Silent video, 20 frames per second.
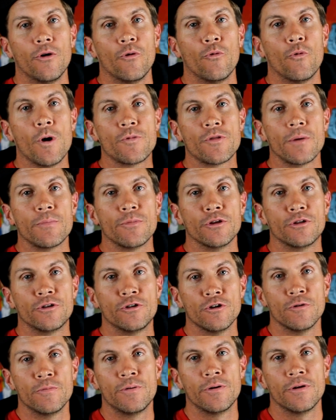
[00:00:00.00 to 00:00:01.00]
What's up
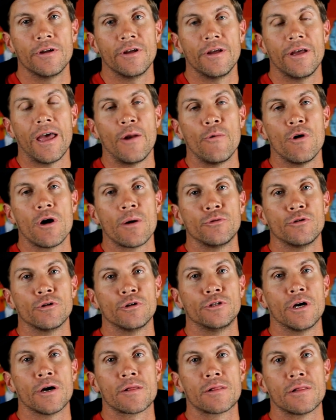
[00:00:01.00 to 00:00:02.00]
YouTube and welcome to A
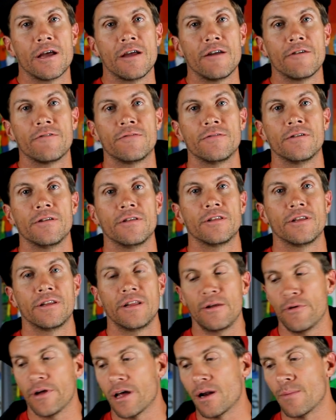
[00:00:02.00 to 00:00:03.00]
Doug's Life.
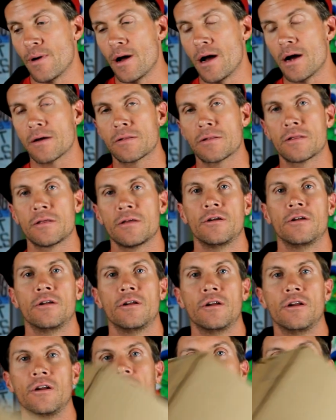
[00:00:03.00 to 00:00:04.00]
Today we got a box.
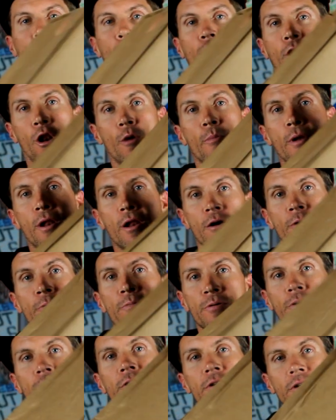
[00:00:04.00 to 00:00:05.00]
We're gonna open it up
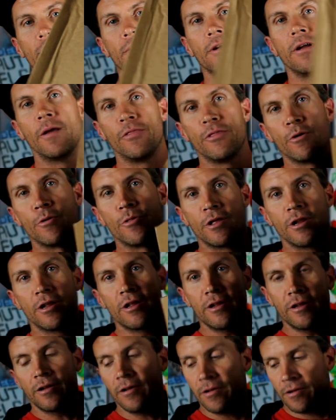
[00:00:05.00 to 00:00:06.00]
and see what's in
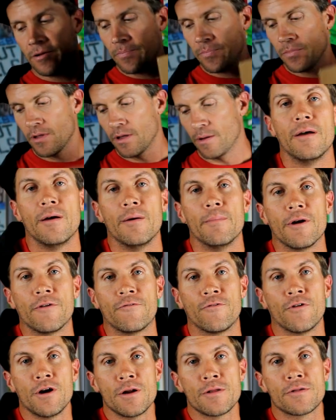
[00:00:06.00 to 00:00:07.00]
it. But
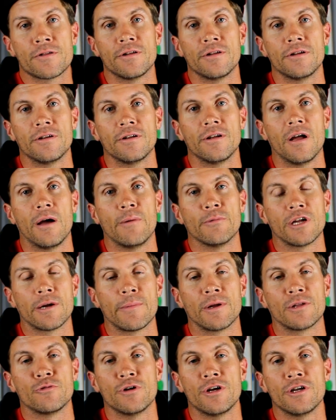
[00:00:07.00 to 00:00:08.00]
first, I'm gonna talk
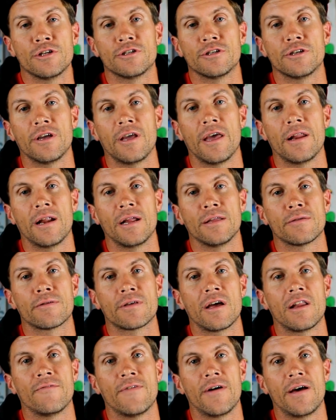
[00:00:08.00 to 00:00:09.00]
about Twitch and I just
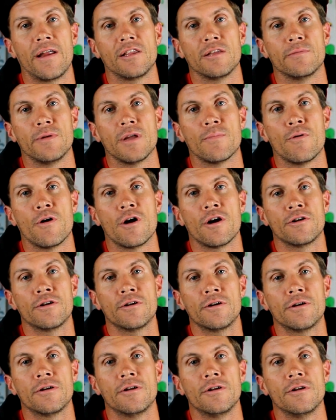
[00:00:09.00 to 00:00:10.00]
got invited to be an
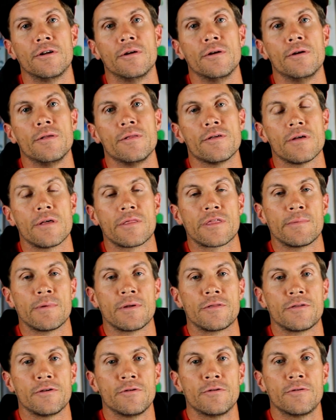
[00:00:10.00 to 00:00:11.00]
affiliate. So that's coming
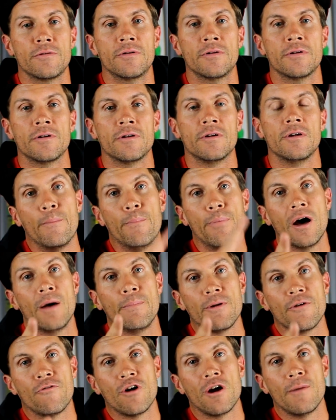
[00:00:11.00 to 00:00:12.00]
soon. But
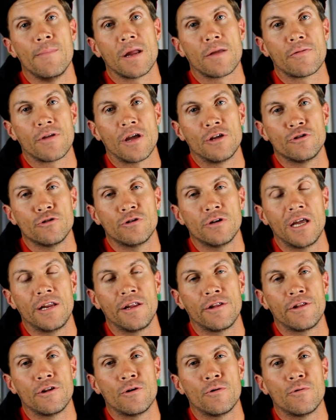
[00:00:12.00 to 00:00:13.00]
before I make schedule, I
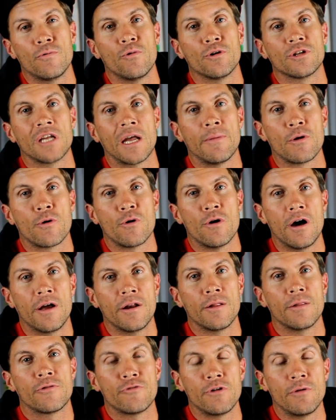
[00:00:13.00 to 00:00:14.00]
need to know what time to go
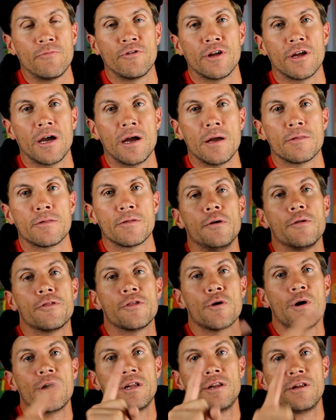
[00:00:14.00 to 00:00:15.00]
on and stream for you guys.
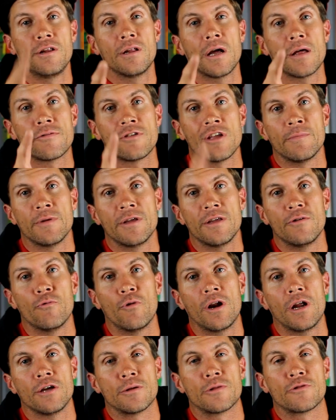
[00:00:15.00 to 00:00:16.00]
So I need you guys to tell me
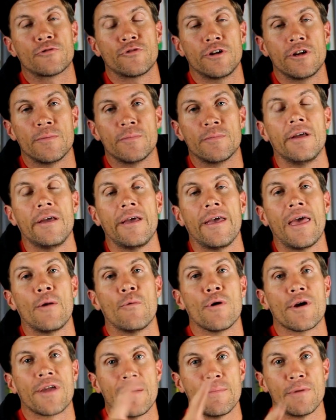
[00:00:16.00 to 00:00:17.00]
when I should stream and
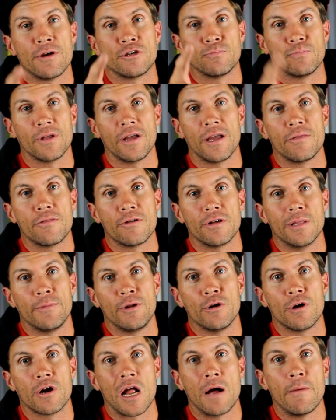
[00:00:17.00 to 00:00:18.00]
what game I should play. So let me
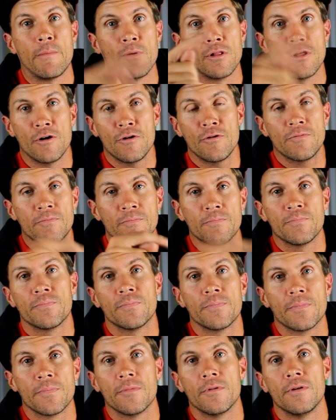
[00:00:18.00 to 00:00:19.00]
know in comment below
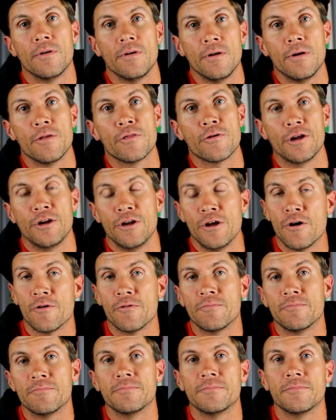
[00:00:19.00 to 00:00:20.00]
so I know.
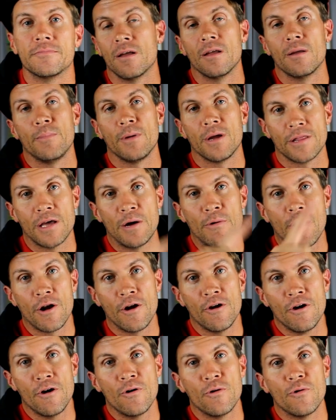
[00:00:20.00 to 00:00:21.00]
Because I wanna
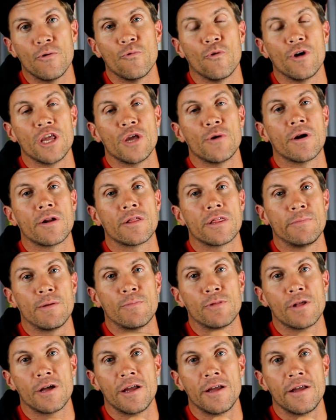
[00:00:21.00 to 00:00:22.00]
know what you wanna see me
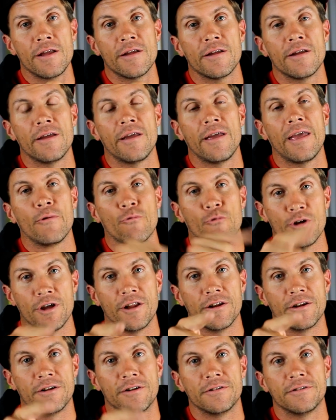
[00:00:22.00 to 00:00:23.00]
play and
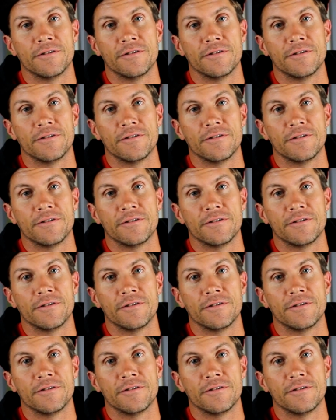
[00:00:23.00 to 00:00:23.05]
when.